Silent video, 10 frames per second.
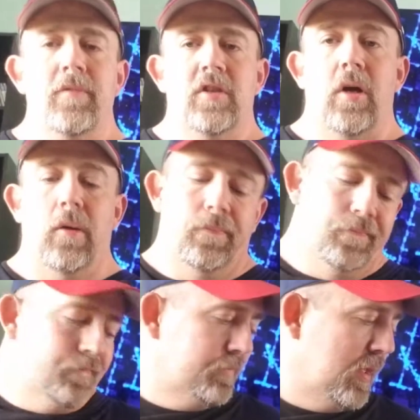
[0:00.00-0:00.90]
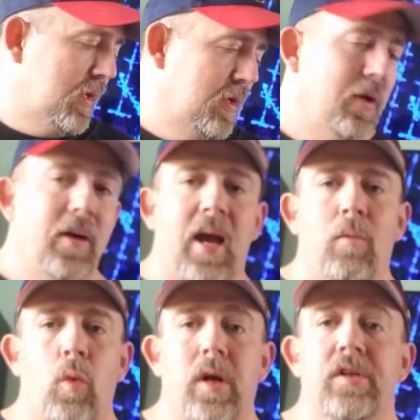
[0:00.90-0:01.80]
So you
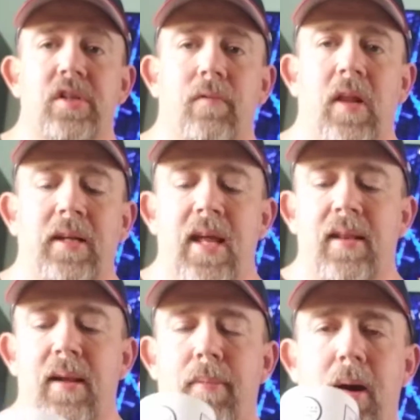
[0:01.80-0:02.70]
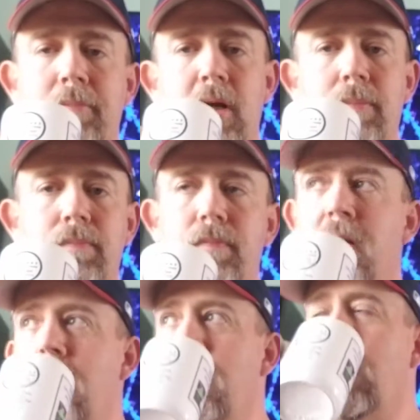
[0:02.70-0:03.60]
got weird stuff like that popped up
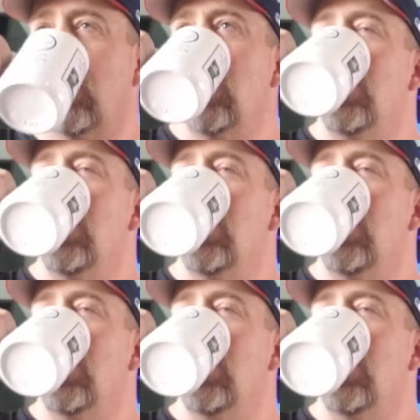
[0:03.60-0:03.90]
here and there.